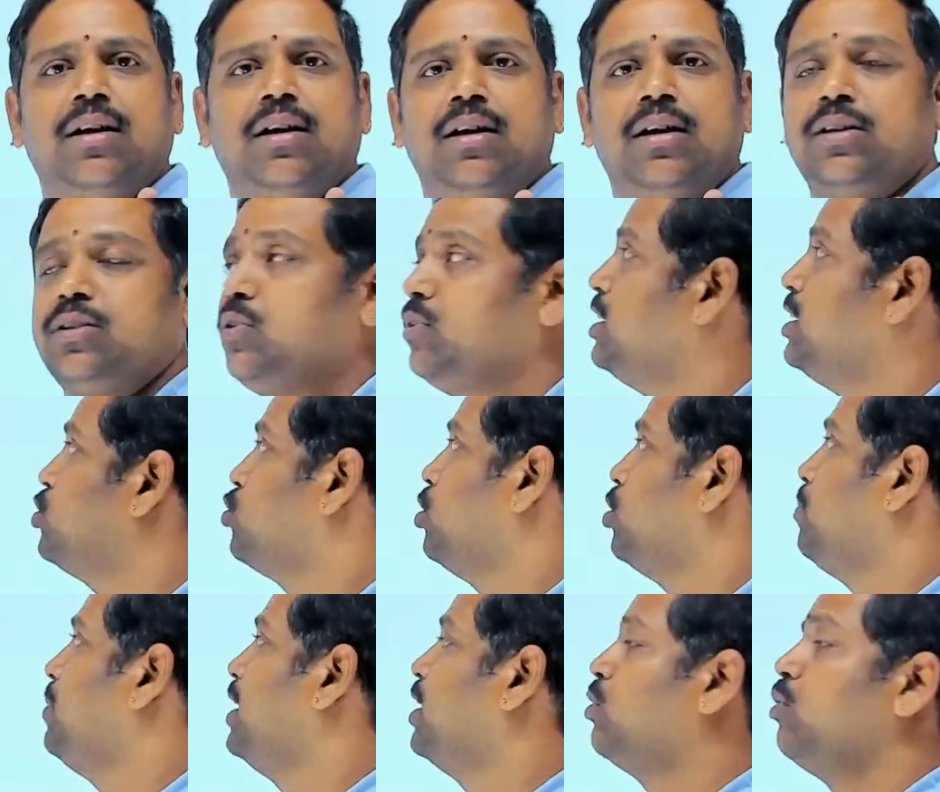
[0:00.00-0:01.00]
So this should
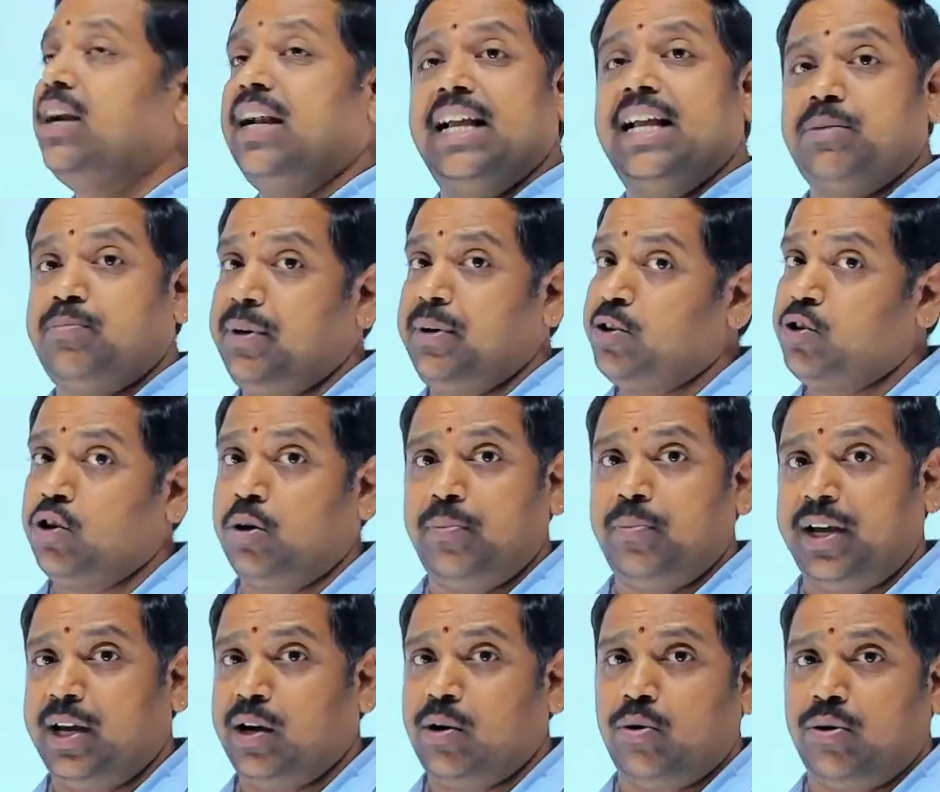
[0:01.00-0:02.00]
be included. SP should be
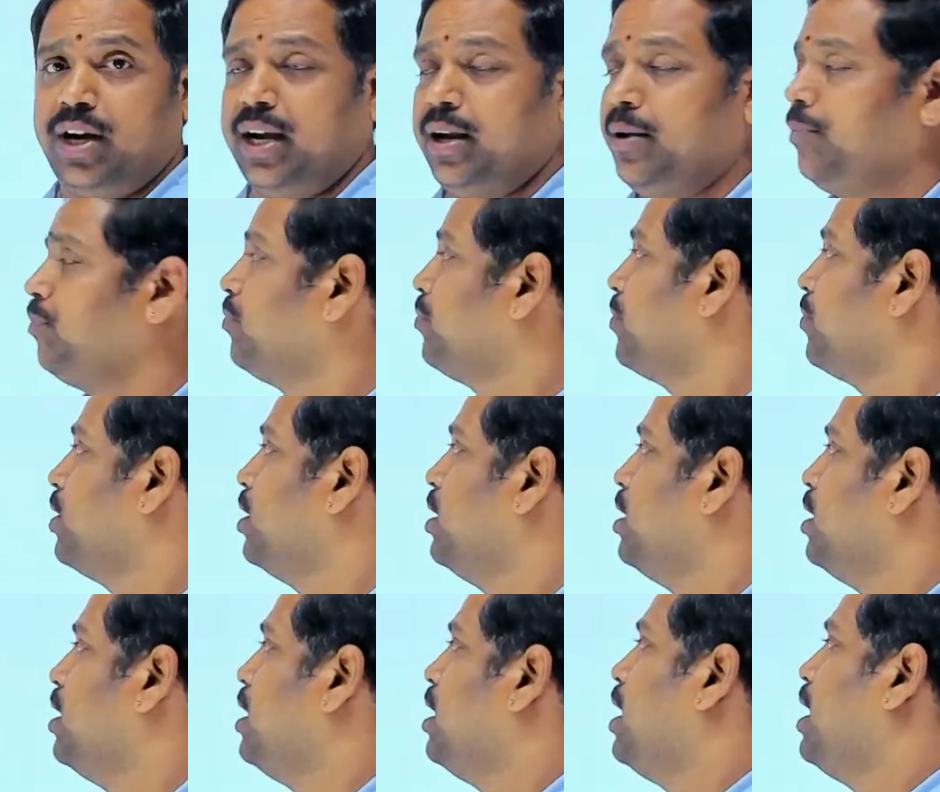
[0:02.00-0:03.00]
included.
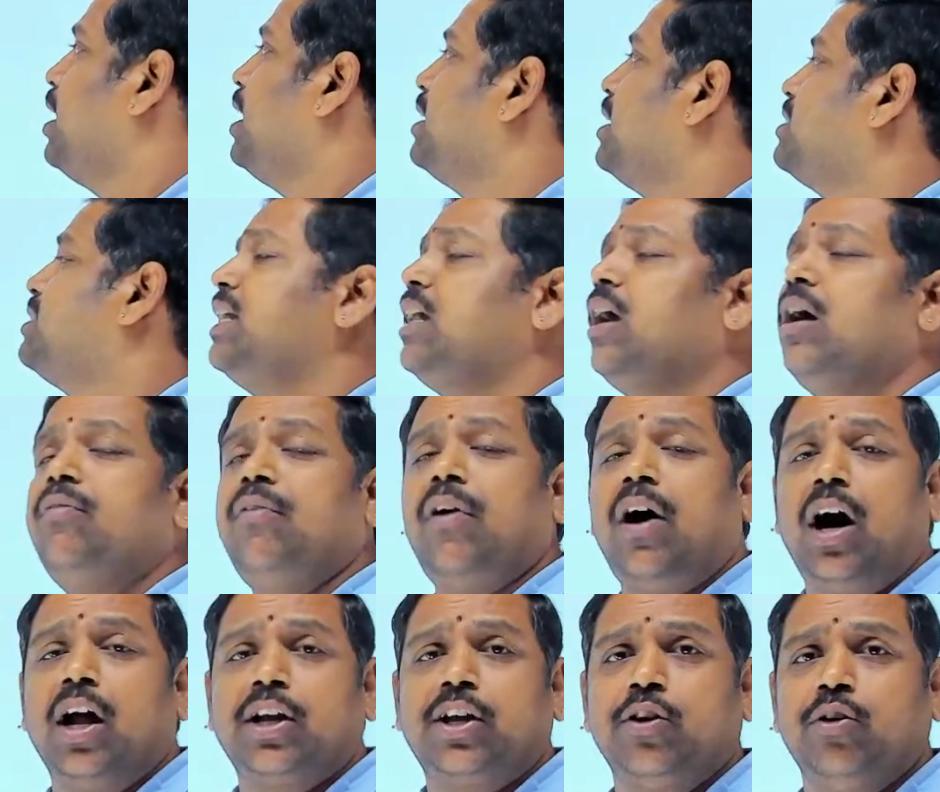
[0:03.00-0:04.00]
Let us think of
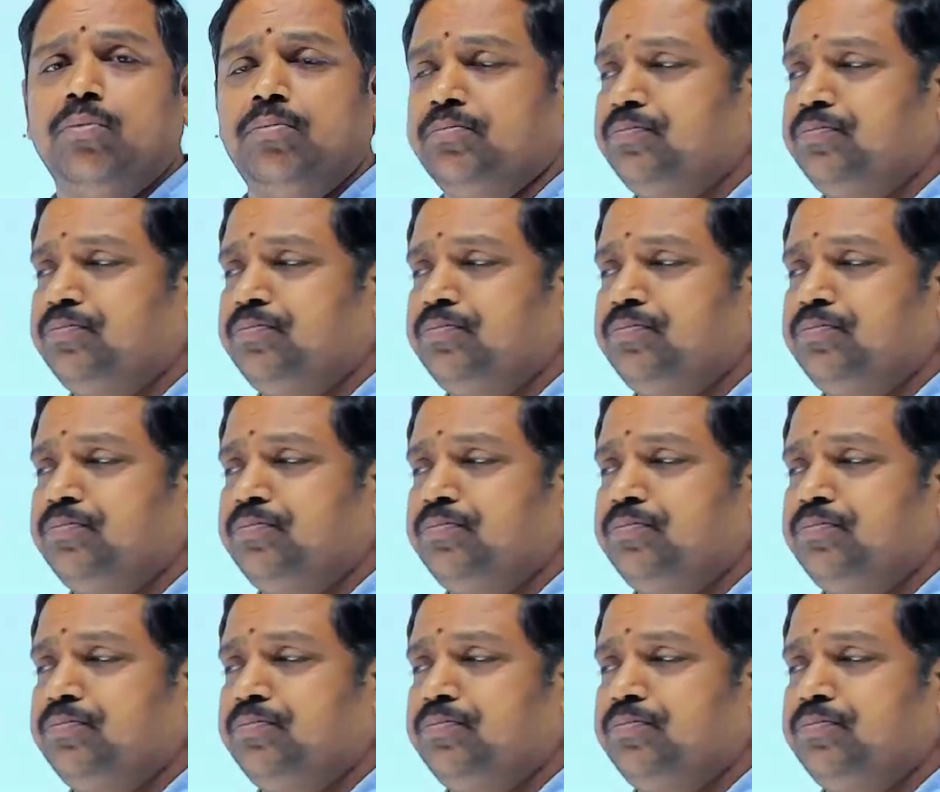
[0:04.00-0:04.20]
RQ.